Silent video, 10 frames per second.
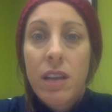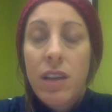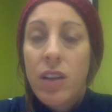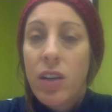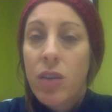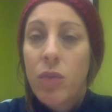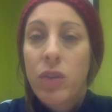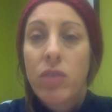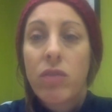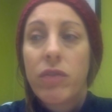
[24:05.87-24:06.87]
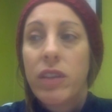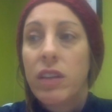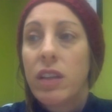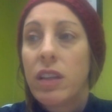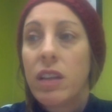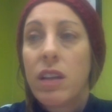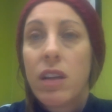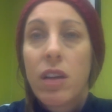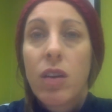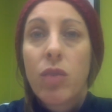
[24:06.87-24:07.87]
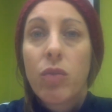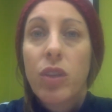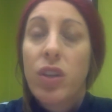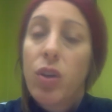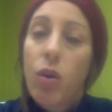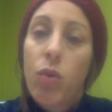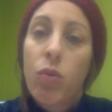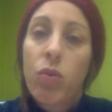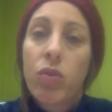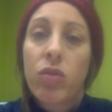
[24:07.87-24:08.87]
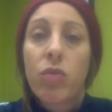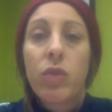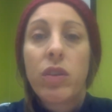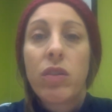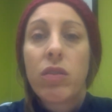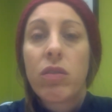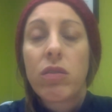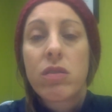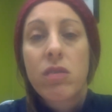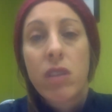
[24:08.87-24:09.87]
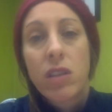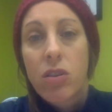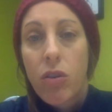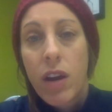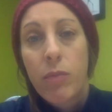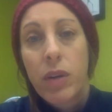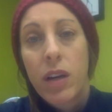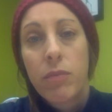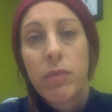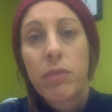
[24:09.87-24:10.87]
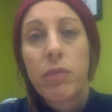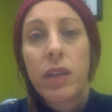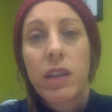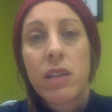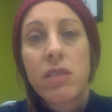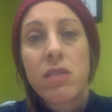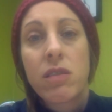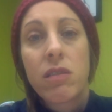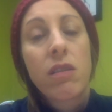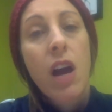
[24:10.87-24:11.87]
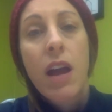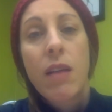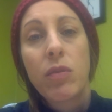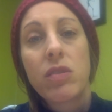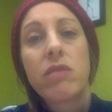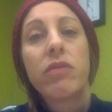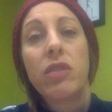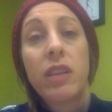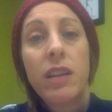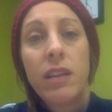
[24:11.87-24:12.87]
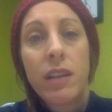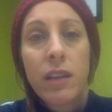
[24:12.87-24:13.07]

When you're feeling really cold or when you're starting to cramp up because you're not able to fully